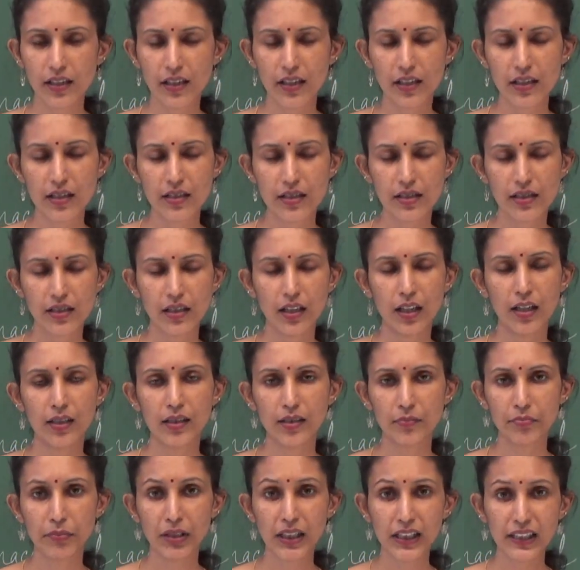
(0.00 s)
is
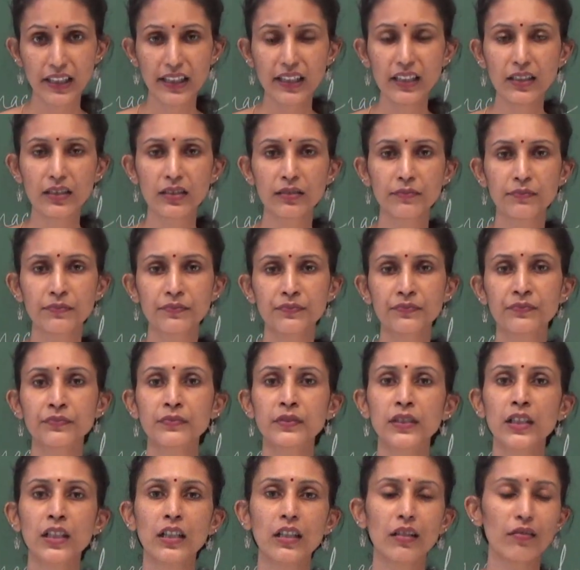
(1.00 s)
the meaning,
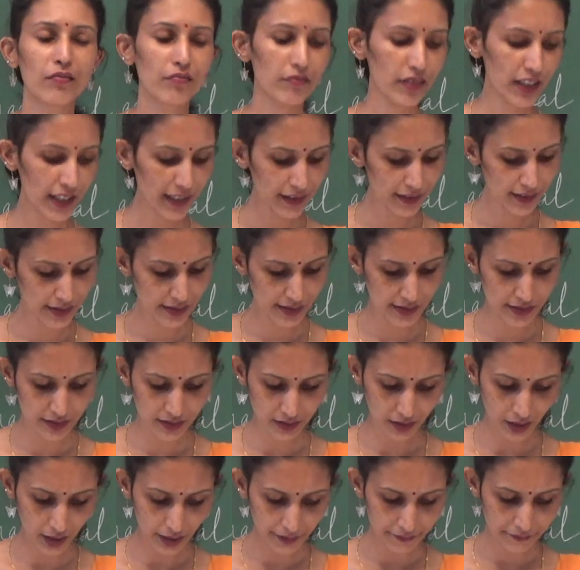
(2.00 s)
where it's
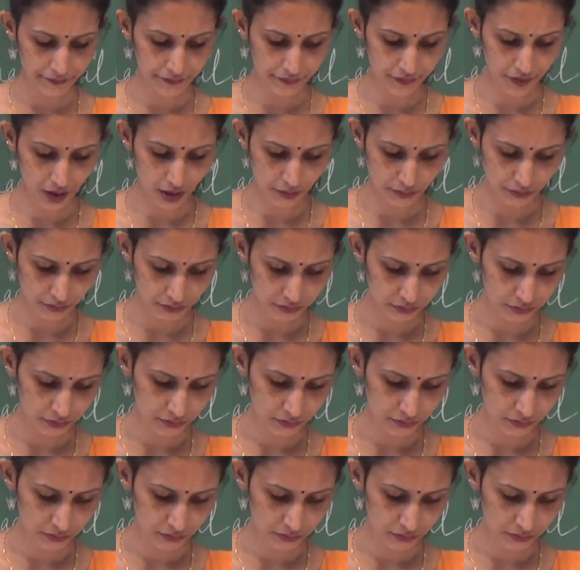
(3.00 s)
derived from,